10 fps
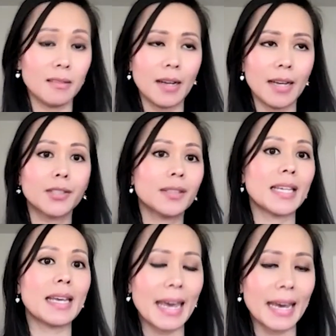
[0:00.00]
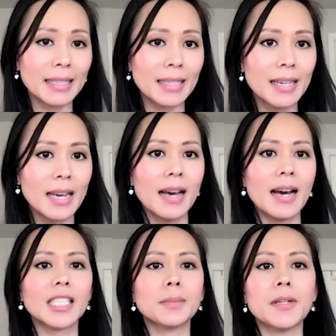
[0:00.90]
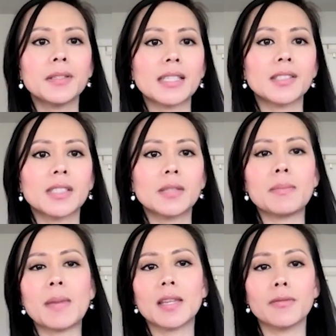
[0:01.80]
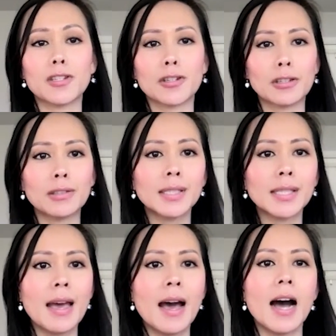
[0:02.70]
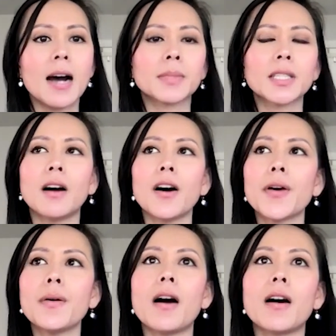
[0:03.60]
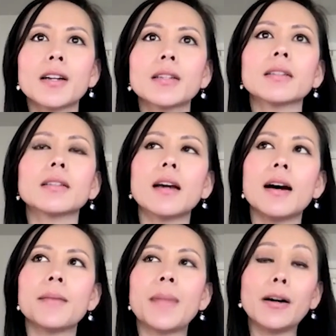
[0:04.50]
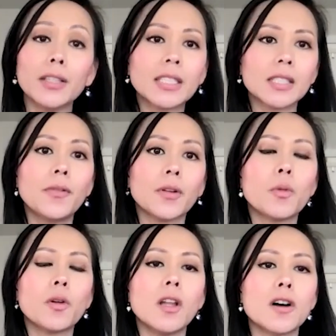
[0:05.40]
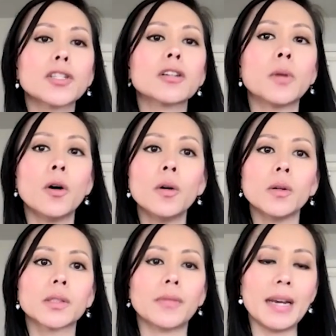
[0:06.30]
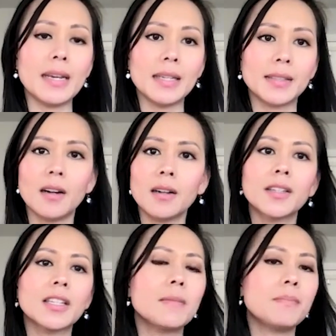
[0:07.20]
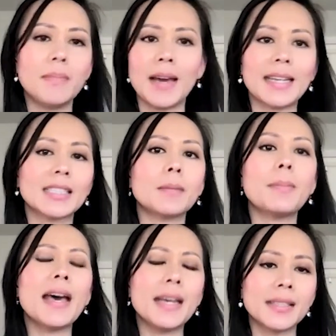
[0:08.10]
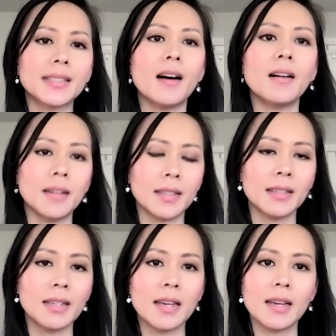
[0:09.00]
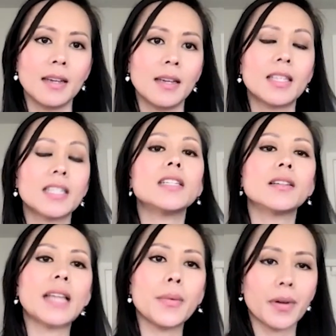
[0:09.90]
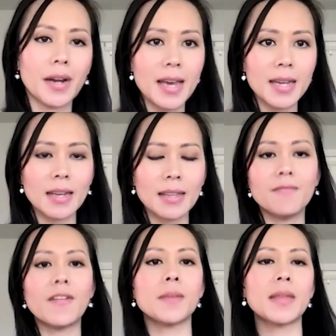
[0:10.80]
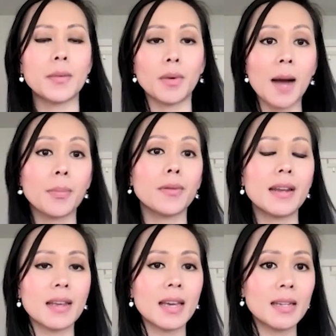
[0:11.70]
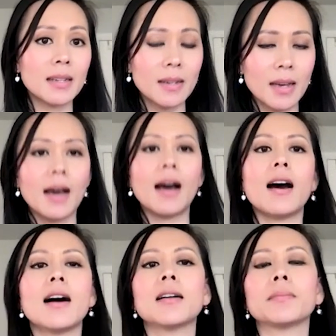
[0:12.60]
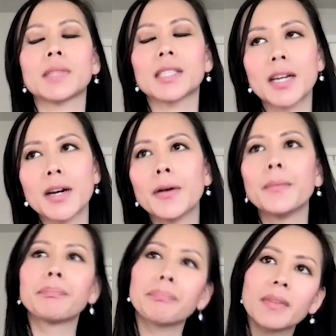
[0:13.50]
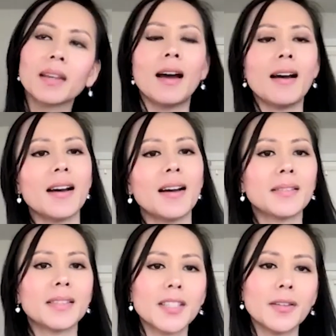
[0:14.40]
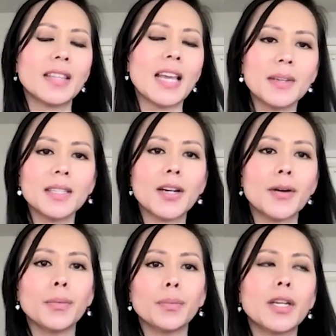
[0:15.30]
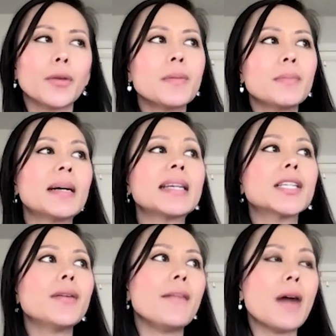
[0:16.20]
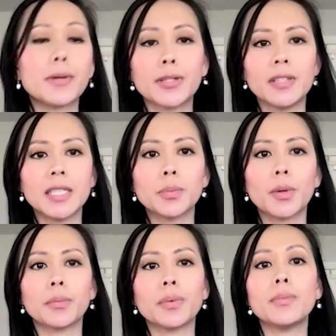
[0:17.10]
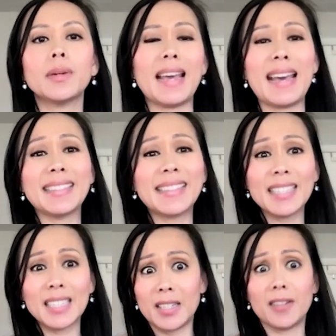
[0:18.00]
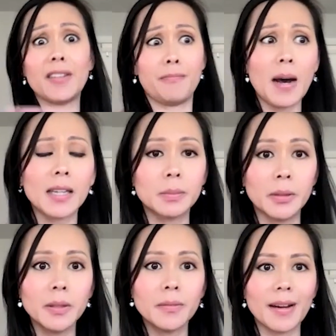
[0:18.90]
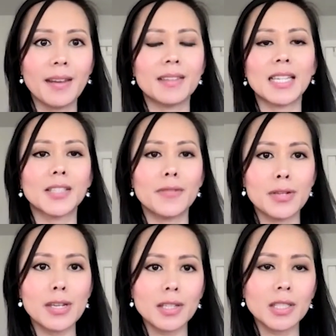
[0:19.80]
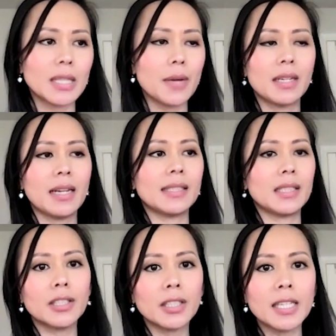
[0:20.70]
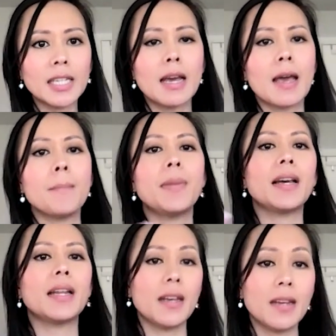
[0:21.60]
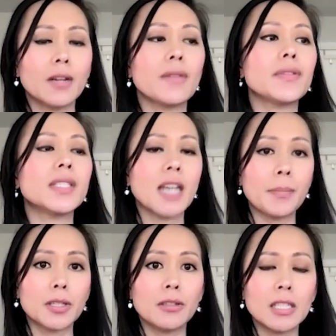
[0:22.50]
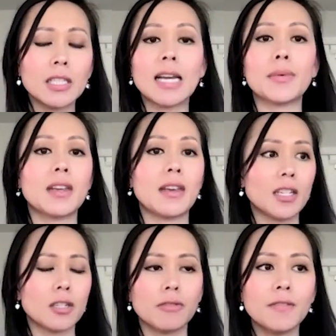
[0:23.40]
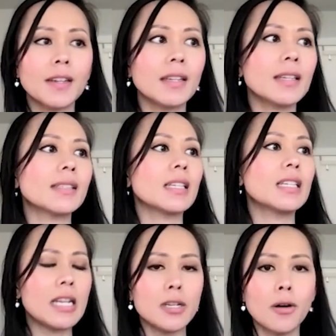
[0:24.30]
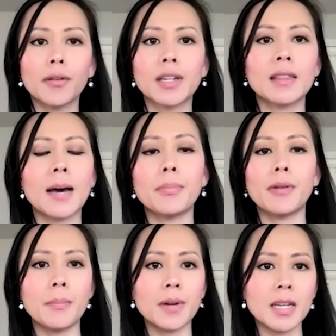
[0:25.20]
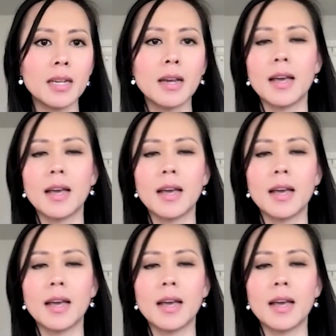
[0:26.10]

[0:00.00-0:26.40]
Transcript: as soon as they can, I suppose, as soon as they make the returns. So although our outlook is for more long-term holds, right? It's all gonna, I guess, depends on the deal that we're in and the environment that we're operating in. So So we might still have opportunities where we would exit, if possible, right, in the next few years, that we can exit early. But if we see the opportunity that we can cash out refinance and continue holding that property